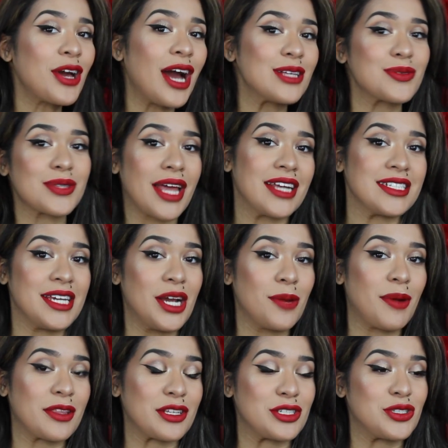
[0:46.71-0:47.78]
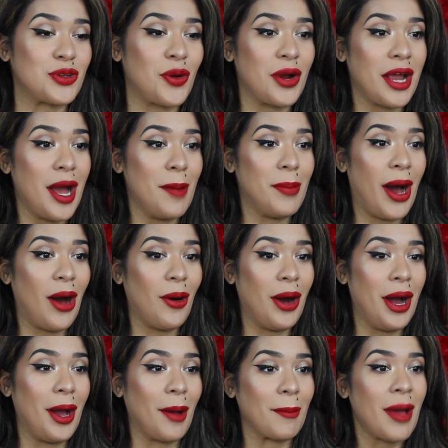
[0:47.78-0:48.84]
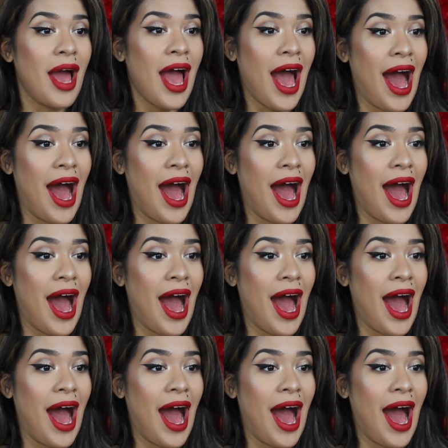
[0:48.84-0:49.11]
you guys would like to hear about the story about